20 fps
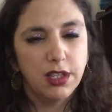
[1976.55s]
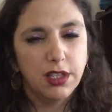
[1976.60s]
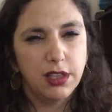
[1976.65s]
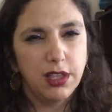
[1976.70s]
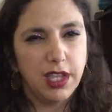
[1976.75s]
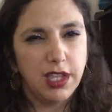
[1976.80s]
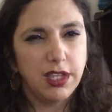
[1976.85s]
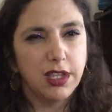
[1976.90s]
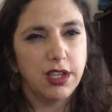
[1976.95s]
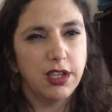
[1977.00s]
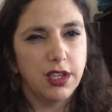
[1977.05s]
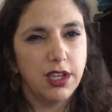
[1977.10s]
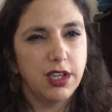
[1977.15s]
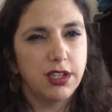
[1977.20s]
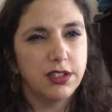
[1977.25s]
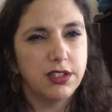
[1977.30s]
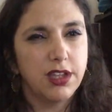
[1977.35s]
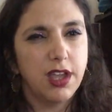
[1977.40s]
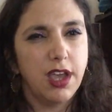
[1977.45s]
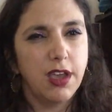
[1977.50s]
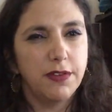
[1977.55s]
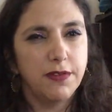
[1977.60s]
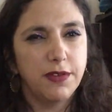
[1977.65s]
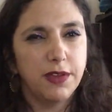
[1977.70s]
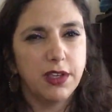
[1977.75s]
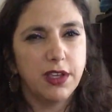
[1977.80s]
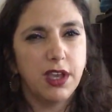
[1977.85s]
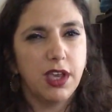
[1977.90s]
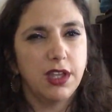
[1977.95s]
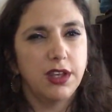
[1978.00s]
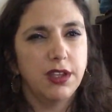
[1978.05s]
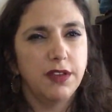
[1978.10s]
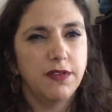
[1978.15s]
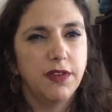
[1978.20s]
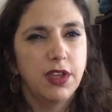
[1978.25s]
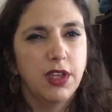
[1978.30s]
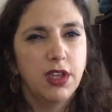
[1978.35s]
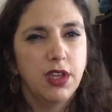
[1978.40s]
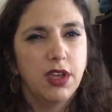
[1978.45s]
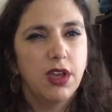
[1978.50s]
like tough and kind of
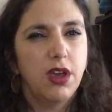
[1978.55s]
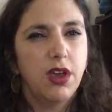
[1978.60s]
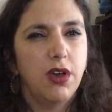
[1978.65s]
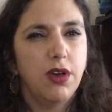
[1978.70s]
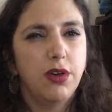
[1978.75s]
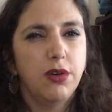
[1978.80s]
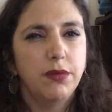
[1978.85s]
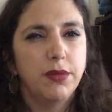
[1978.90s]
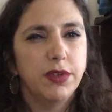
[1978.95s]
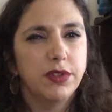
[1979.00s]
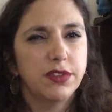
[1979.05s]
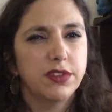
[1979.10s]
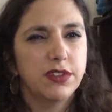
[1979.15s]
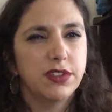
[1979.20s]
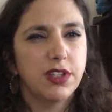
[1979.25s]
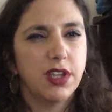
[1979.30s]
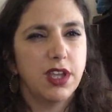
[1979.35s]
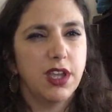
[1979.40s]
almost